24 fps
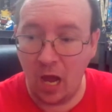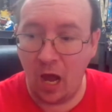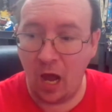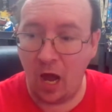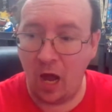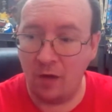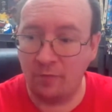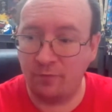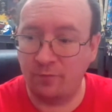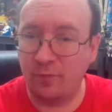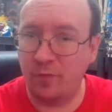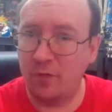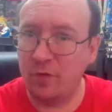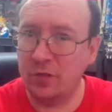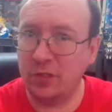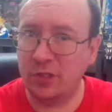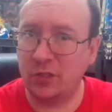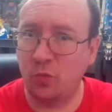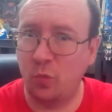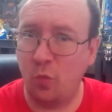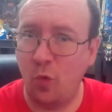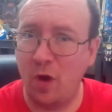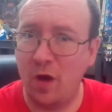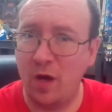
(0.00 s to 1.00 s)

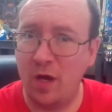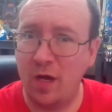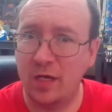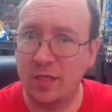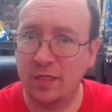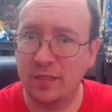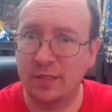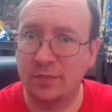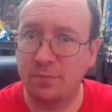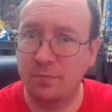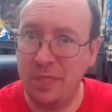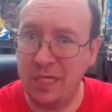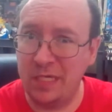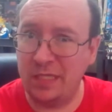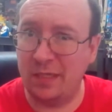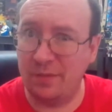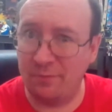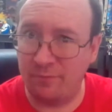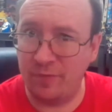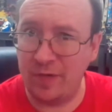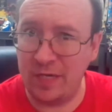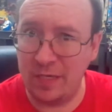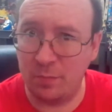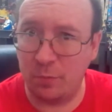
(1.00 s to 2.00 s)
First was Meet the
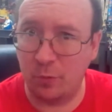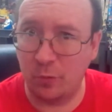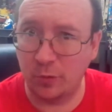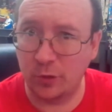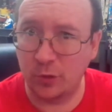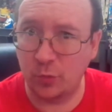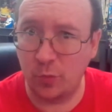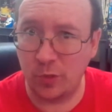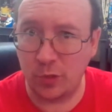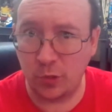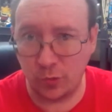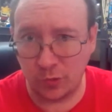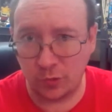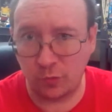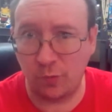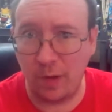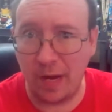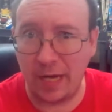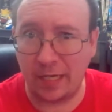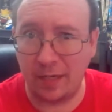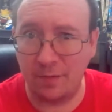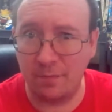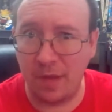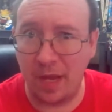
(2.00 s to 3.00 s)
Feebles, which was
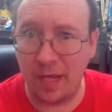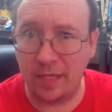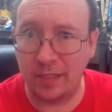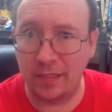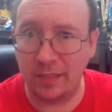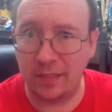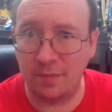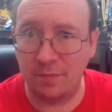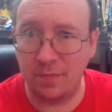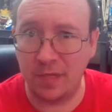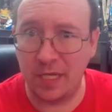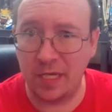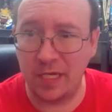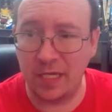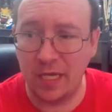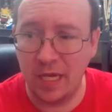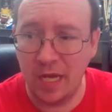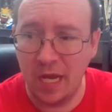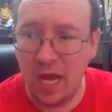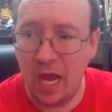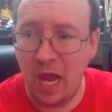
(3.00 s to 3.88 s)
recommended to me.